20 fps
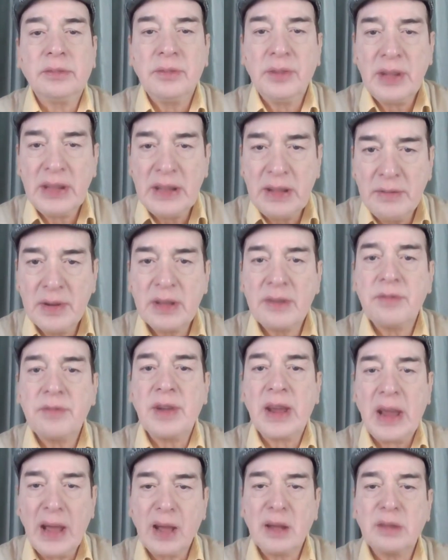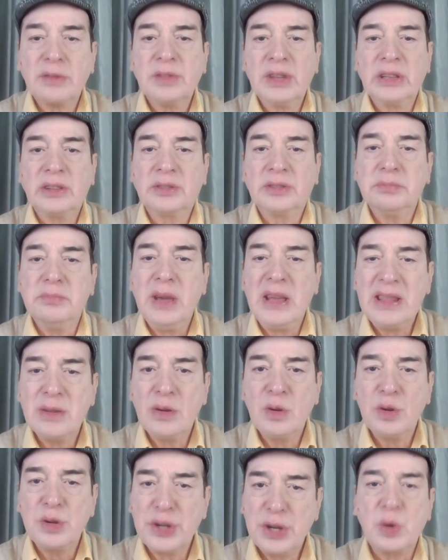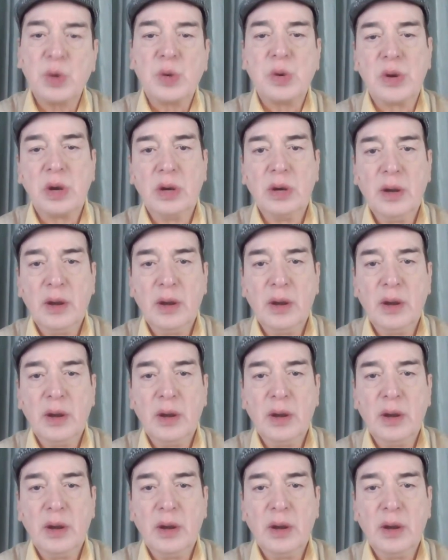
whenever we have these men who shout,